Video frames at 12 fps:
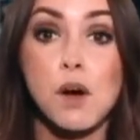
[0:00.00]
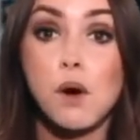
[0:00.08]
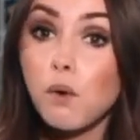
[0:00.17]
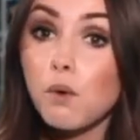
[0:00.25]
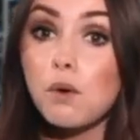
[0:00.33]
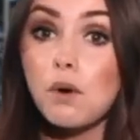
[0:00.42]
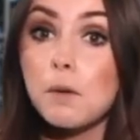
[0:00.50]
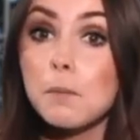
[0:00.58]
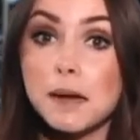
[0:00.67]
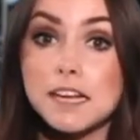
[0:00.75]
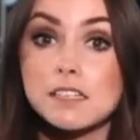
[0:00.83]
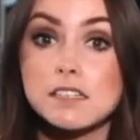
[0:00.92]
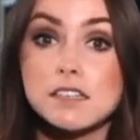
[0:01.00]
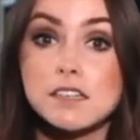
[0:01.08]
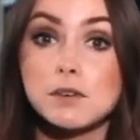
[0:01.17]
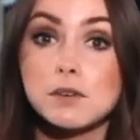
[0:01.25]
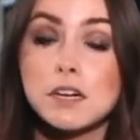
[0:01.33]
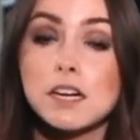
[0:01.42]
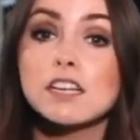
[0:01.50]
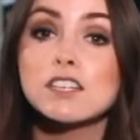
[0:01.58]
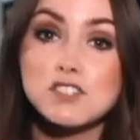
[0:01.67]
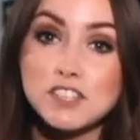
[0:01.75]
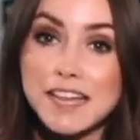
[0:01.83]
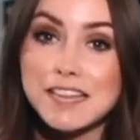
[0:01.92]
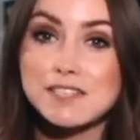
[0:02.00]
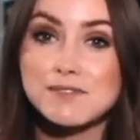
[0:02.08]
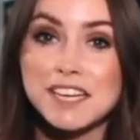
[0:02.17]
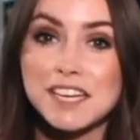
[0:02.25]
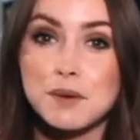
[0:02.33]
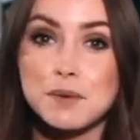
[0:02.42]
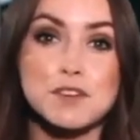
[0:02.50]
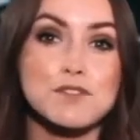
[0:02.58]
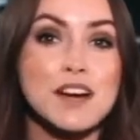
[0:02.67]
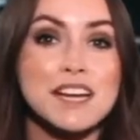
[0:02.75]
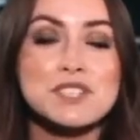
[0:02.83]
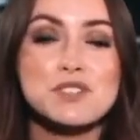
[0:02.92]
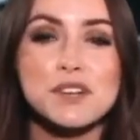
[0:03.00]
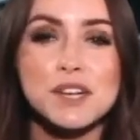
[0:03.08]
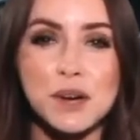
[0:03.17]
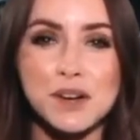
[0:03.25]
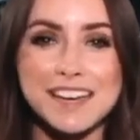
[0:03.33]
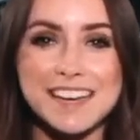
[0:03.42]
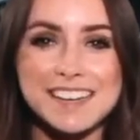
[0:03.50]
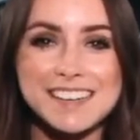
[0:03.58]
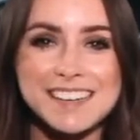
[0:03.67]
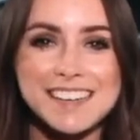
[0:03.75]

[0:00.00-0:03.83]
Or, better still, share this video with a friend or a colleague.